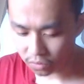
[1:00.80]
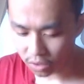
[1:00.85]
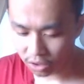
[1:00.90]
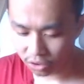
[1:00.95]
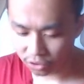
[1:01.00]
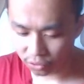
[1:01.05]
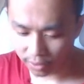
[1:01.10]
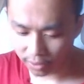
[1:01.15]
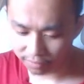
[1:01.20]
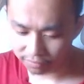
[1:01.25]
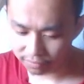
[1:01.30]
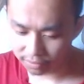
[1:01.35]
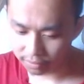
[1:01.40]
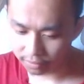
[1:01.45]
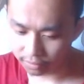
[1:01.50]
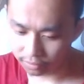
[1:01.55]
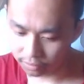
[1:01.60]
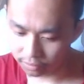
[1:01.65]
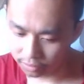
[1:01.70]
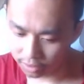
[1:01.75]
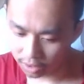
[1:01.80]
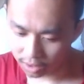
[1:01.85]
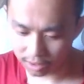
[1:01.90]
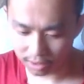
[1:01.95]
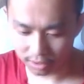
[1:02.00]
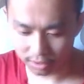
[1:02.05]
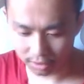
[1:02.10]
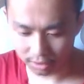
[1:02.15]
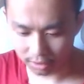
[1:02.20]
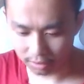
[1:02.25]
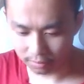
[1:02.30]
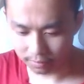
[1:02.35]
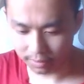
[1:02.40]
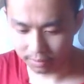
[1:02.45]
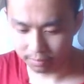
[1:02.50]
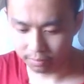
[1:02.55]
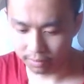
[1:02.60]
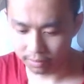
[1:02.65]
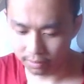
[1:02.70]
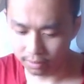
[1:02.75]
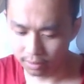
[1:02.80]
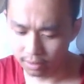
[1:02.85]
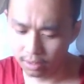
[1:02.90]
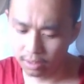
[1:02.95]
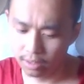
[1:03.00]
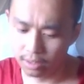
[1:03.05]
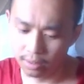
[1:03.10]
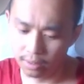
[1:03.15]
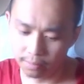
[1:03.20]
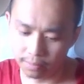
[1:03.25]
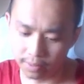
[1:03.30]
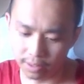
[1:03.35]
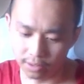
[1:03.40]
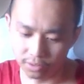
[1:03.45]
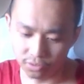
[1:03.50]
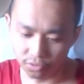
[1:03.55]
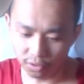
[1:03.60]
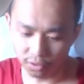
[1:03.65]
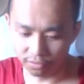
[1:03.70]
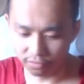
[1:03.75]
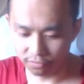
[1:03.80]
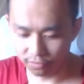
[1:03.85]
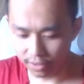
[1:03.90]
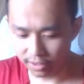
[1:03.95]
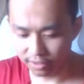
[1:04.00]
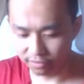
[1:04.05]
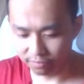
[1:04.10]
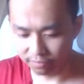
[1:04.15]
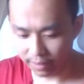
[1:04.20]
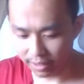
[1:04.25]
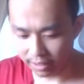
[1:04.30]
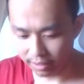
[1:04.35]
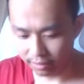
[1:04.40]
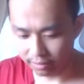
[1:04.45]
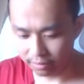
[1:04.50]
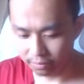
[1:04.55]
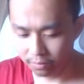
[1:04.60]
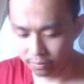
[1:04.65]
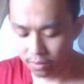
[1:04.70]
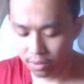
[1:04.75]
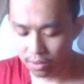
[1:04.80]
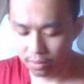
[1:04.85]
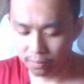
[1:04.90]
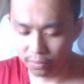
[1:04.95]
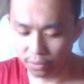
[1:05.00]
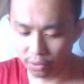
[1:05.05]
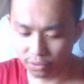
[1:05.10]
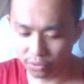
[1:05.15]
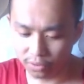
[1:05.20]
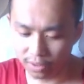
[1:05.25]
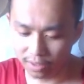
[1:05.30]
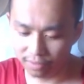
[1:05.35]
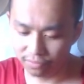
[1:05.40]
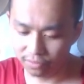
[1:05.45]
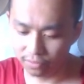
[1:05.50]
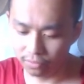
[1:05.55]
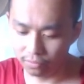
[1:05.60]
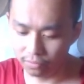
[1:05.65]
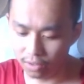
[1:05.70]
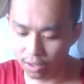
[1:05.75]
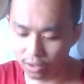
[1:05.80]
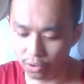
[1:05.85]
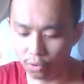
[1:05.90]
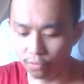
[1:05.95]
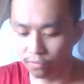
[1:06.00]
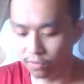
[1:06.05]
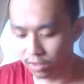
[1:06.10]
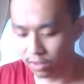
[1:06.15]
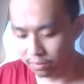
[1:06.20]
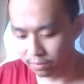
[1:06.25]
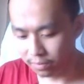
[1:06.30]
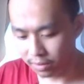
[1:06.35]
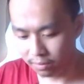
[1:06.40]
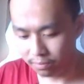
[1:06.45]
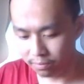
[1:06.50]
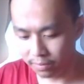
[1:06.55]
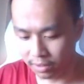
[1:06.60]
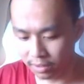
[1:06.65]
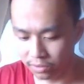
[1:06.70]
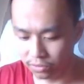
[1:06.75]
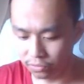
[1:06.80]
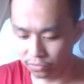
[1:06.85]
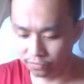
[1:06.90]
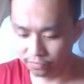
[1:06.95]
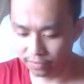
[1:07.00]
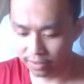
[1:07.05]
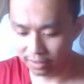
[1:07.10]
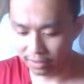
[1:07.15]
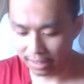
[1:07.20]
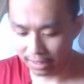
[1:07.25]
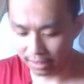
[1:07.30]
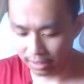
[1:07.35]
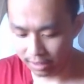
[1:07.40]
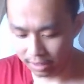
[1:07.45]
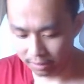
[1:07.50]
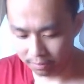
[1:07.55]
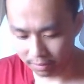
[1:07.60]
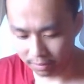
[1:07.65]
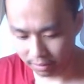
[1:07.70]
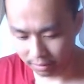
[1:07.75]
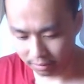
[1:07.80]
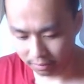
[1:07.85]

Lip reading: So you have to not undercommit, but because you're afraid of making them, but you also have to not overcommit because you'll fail at keeping them.